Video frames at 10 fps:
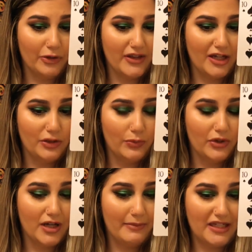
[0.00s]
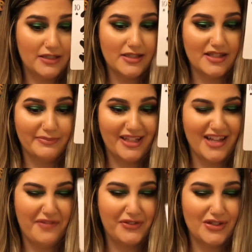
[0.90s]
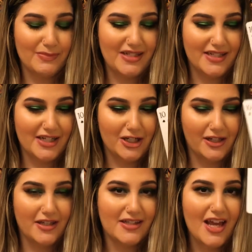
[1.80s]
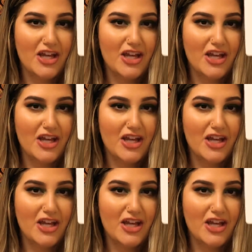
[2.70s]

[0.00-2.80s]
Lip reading: or that you will come into something that feels mysterious,